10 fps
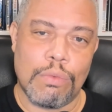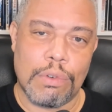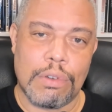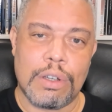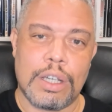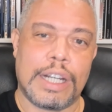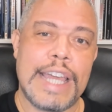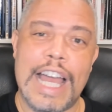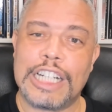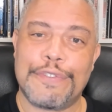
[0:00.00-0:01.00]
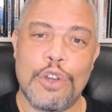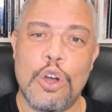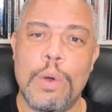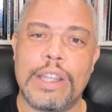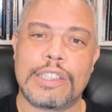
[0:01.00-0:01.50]
could cash flow,
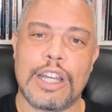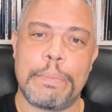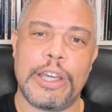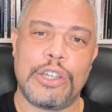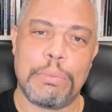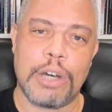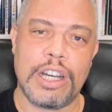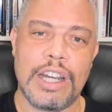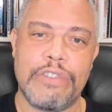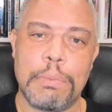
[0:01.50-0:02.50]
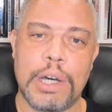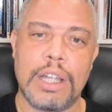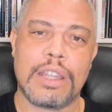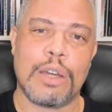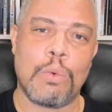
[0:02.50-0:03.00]
whether it's going to make you money every
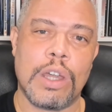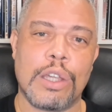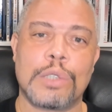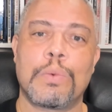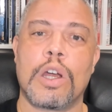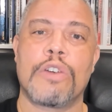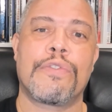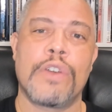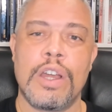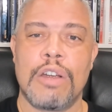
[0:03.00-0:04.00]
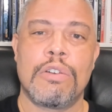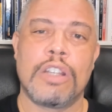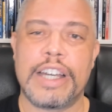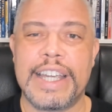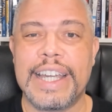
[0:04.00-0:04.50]
month, and whether it's worth
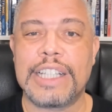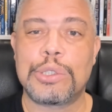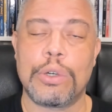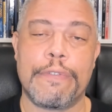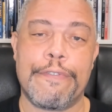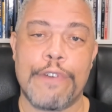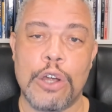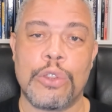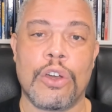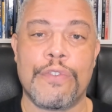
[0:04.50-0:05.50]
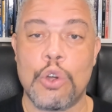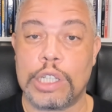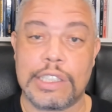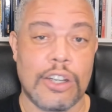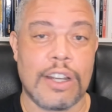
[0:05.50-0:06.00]
looking into it further. Of course,
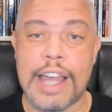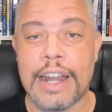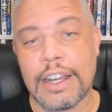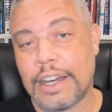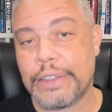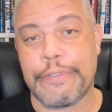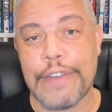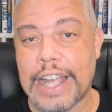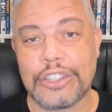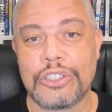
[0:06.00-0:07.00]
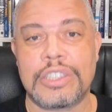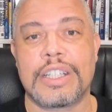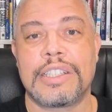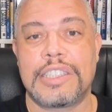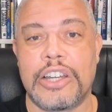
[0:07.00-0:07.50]
there are a lot of other factors to
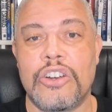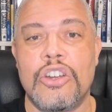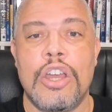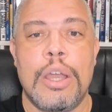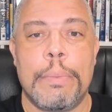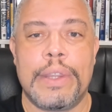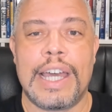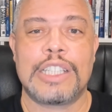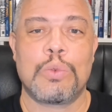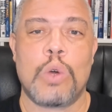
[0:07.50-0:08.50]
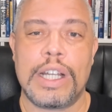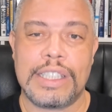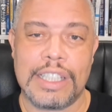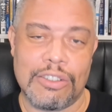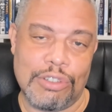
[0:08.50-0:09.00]
consider, but that's one
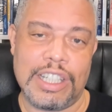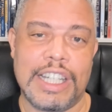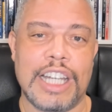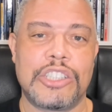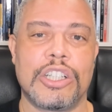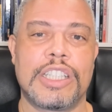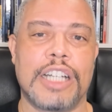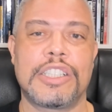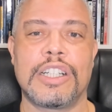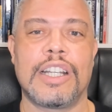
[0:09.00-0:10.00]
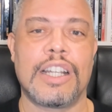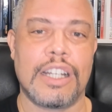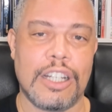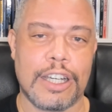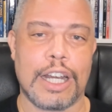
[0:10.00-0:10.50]
to really catch your attention and
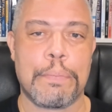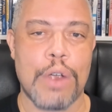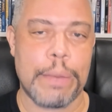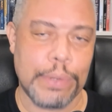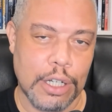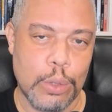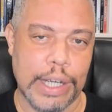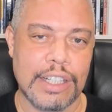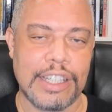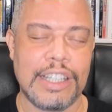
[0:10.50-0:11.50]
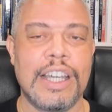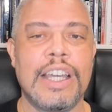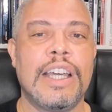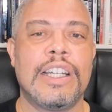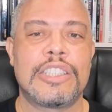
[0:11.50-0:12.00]
look at a property quickly.
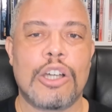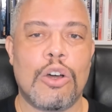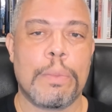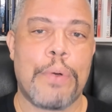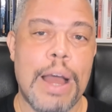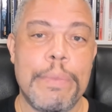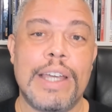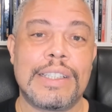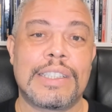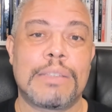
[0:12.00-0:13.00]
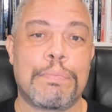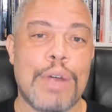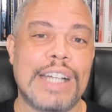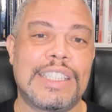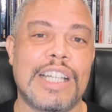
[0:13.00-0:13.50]
So the problem is
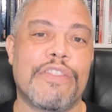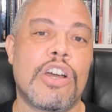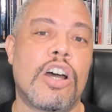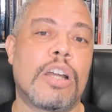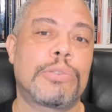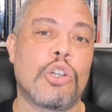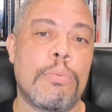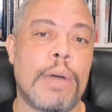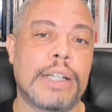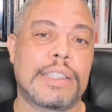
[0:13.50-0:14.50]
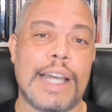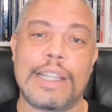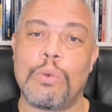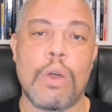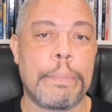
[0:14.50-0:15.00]
prices have gone up so much that the
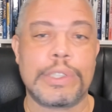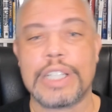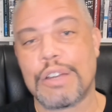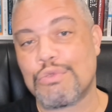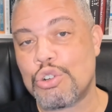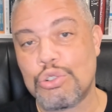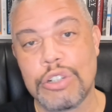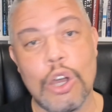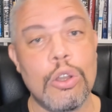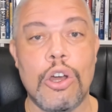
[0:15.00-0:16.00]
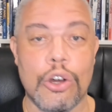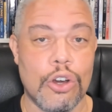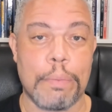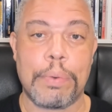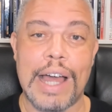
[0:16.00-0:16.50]
1% rule no longer
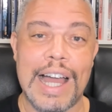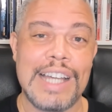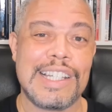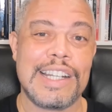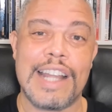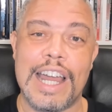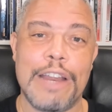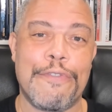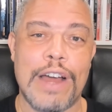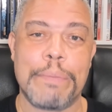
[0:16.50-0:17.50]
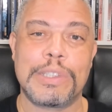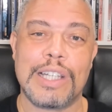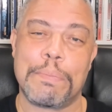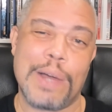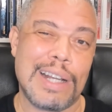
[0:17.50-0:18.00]
applies in
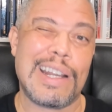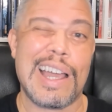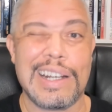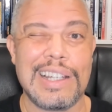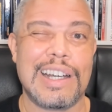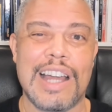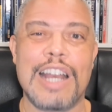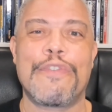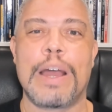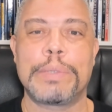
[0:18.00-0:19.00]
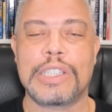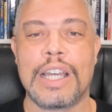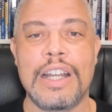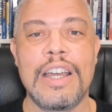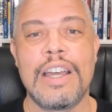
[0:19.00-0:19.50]
95%, probably 90 to
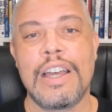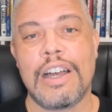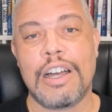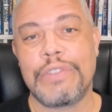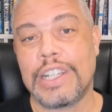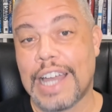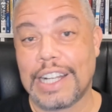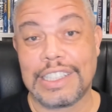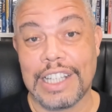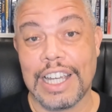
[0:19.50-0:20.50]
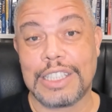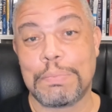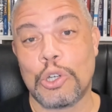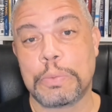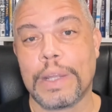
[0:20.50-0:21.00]
95% of the United States,
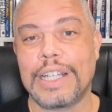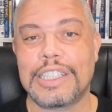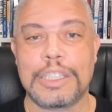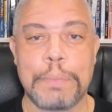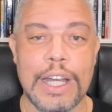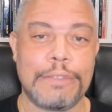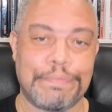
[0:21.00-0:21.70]
most places. But